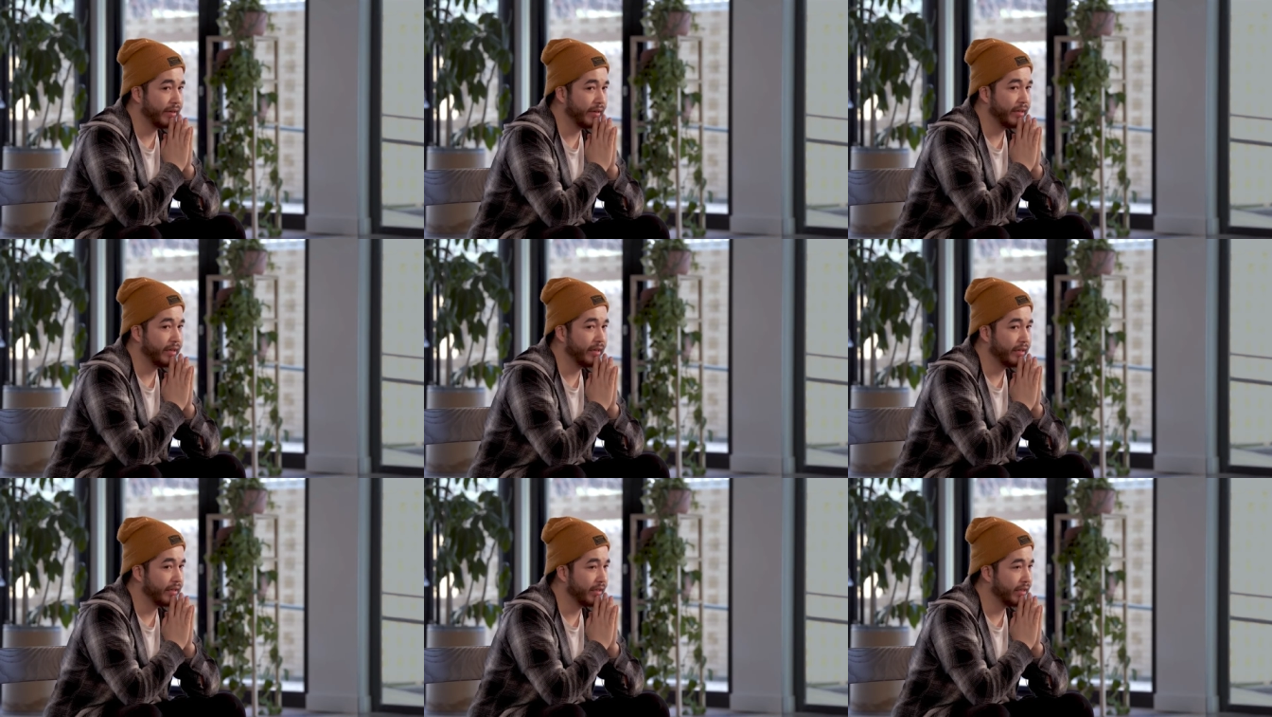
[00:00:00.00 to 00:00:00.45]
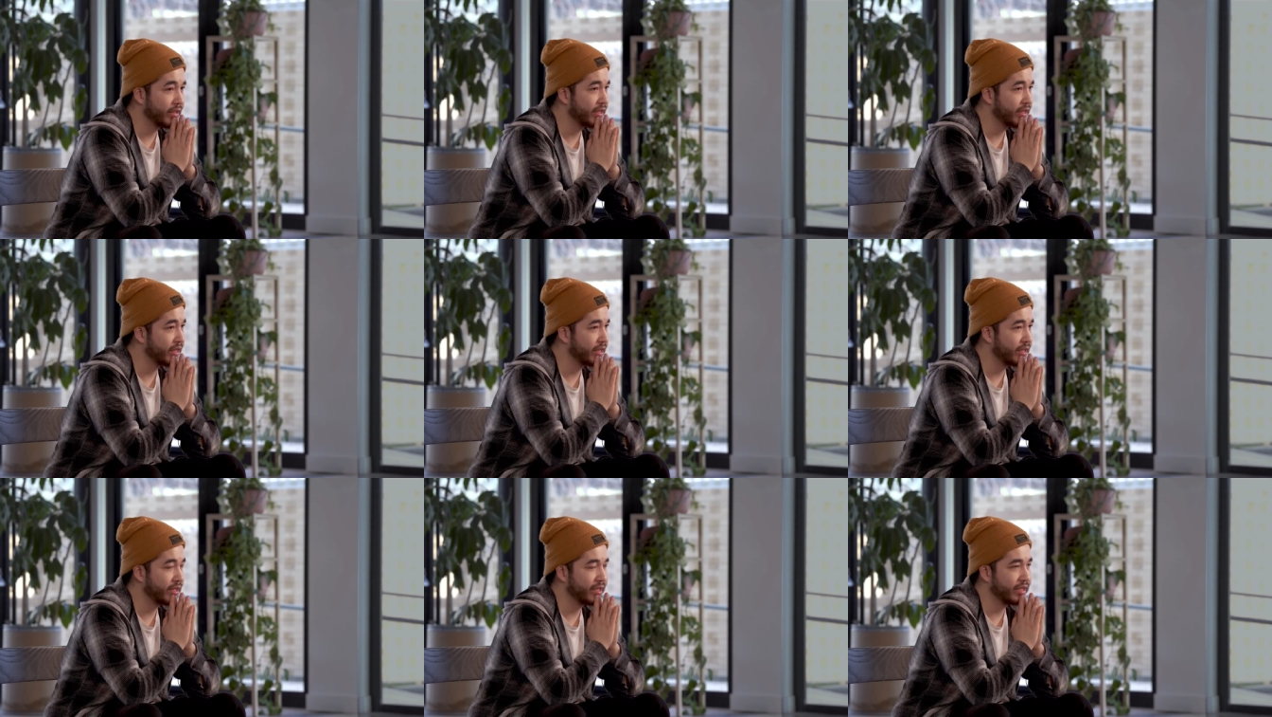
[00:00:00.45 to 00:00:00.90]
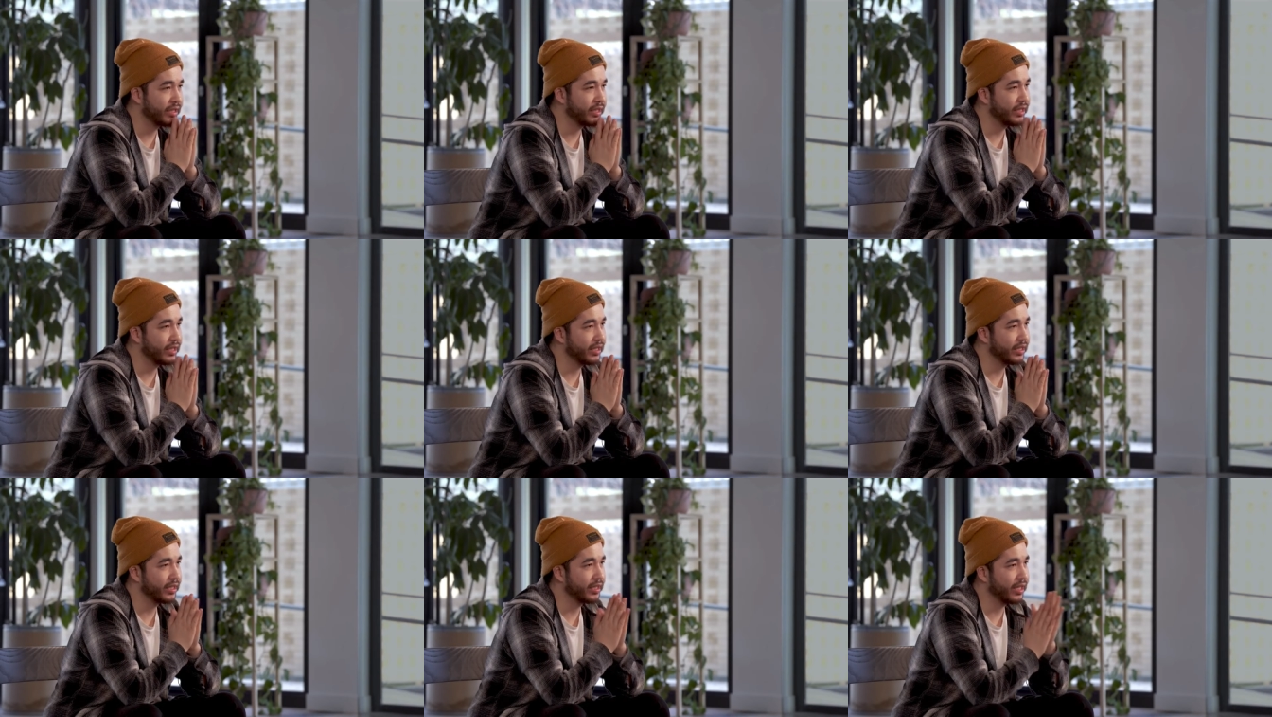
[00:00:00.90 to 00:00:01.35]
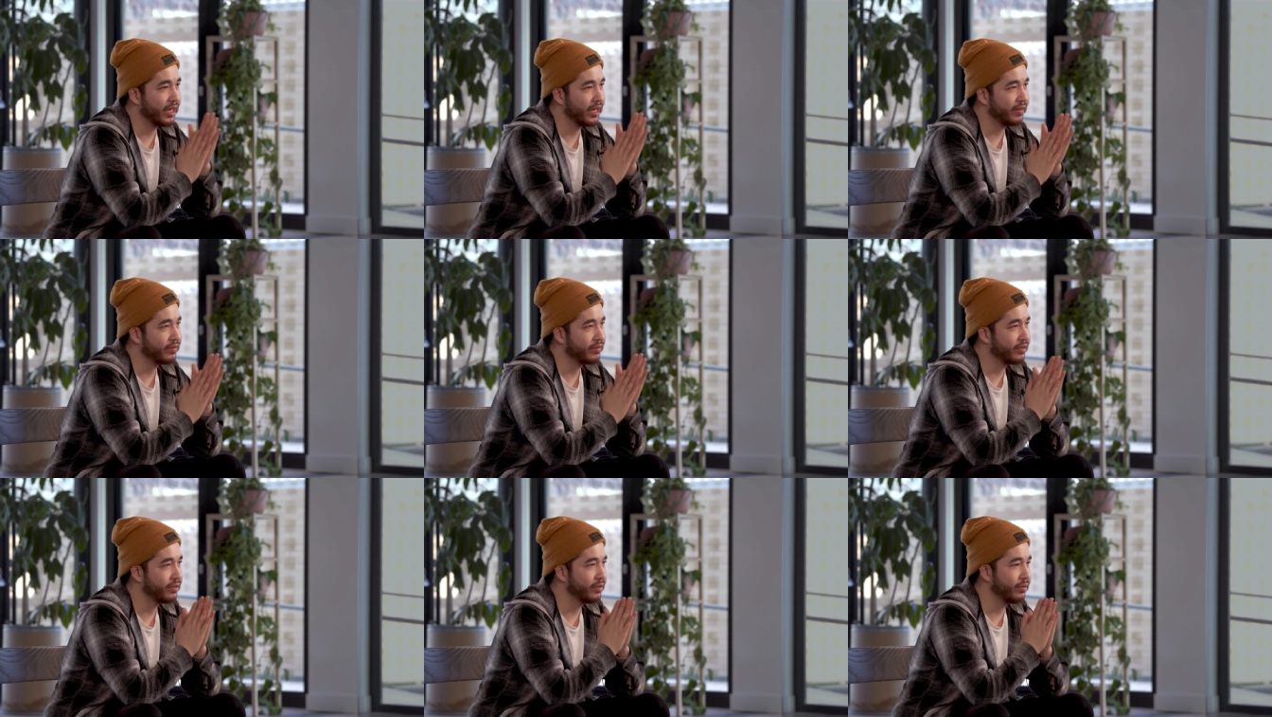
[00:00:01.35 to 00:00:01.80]
but it's just it's it's
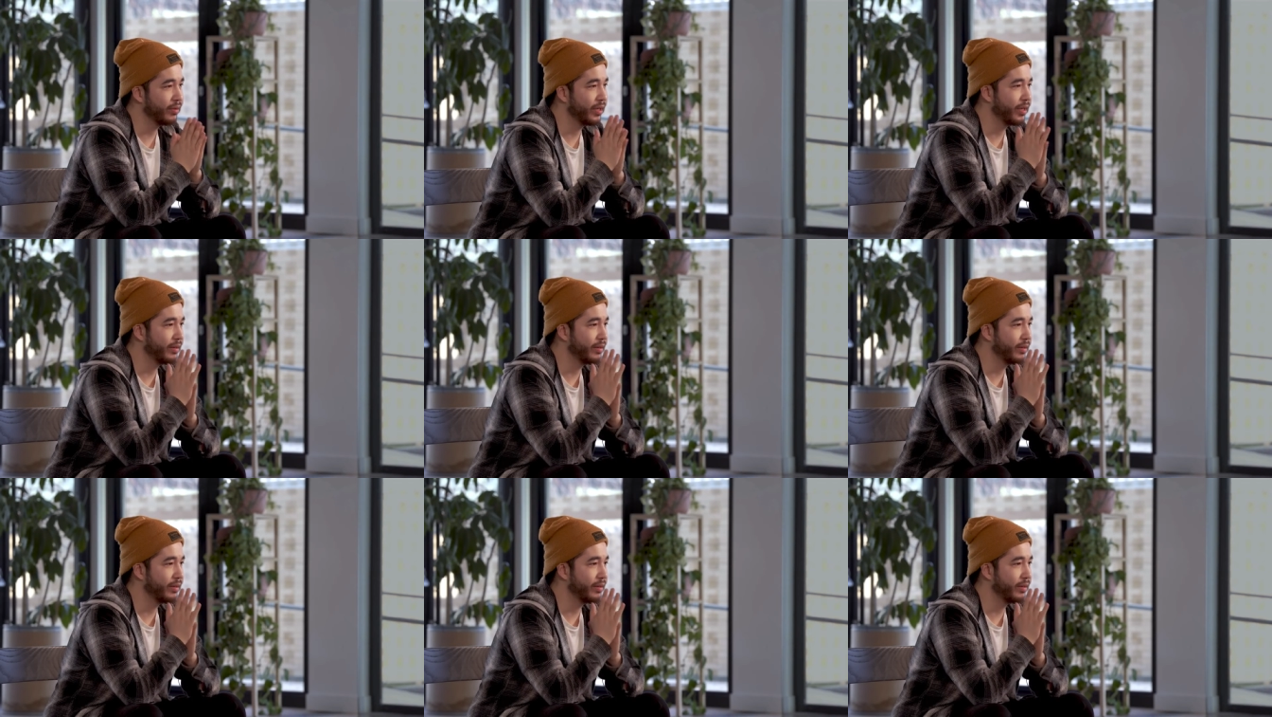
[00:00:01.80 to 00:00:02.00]
tough